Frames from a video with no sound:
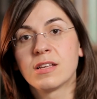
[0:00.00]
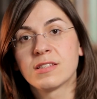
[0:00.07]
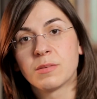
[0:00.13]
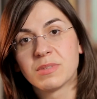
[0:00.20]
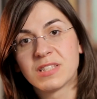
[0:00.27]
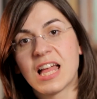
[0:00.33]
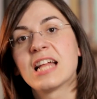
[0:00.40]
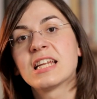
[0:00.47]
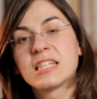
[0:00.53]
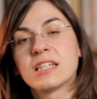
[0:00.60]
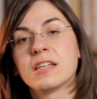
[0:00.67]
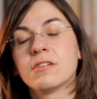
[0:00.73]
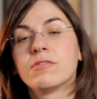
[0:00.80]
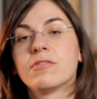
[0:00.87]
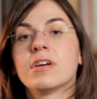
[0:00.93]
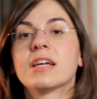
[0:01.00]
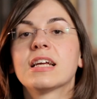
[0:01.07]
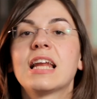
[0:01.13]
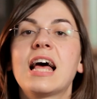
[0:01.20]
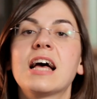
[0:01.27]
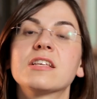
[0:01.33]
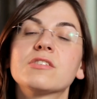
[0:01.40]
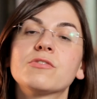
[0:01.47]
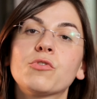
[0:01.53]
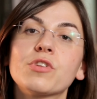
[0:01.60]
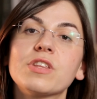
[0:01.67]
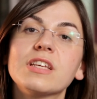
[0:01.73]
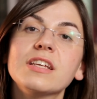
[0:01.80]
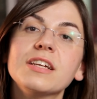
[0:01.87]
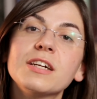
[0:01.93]
substantive class
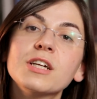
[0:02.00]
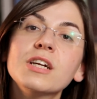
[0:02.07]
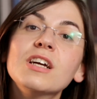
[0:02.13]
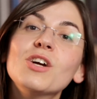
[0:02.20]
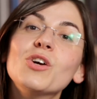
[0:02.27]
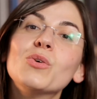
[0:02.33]
for the year